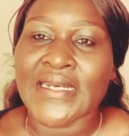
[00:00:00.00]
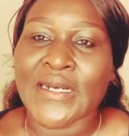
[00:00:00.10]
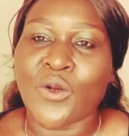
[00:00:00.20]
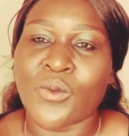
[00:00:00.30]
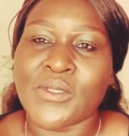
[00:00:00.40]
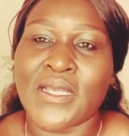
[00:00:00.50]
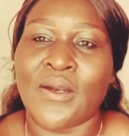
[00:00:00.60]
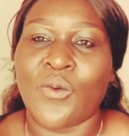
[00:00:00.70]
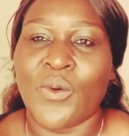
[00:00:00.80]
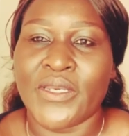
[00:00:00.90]
laws are
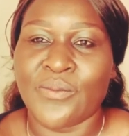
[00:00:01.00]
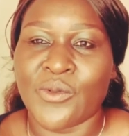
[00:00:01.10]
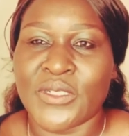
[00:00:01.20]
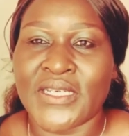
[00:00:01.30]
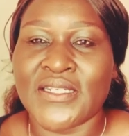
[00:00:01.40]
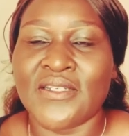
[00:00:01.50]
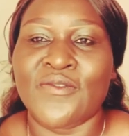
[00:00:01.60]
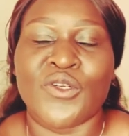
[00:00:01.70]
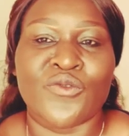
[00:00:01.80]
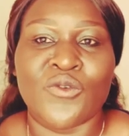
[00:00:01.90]
quite protective
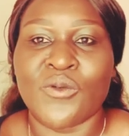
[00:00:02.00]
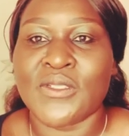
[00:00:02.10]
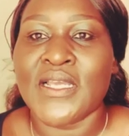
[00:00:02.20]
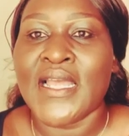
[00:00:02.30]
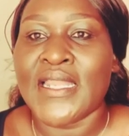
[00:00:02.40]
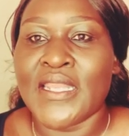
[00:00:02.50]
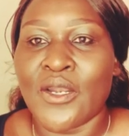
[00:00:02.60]
and of course the